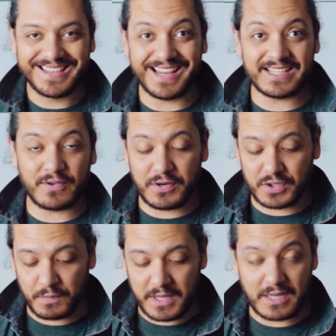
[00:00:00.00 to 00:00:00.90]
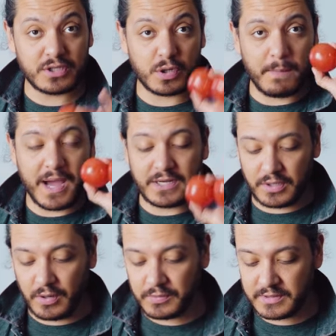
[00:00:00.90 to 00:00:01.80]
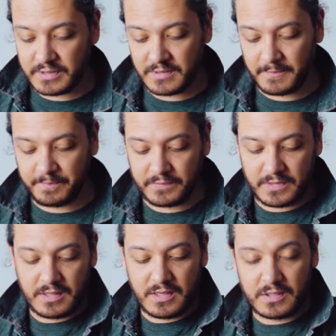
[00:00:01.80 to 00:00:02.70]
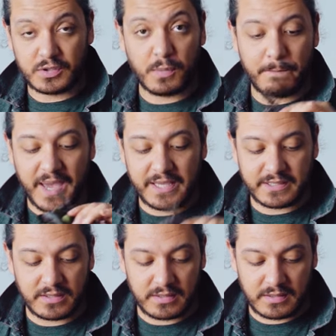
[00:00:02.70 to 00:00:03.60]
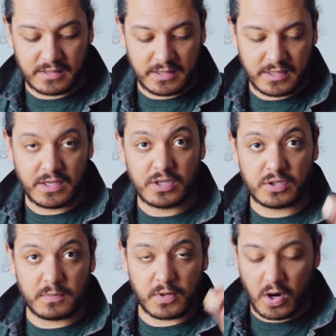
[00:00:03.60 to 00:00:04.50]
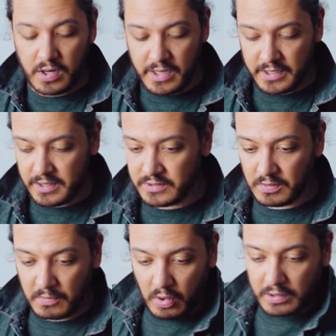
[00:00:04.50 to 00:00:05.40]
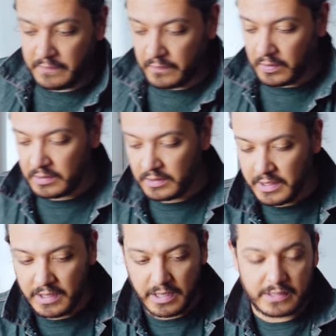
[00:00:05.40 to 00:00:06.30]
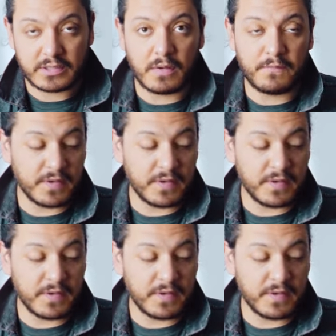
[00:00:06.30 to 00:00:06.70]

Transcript: that is going to be tomatoes, some basil, some garlic, some olive oil, and some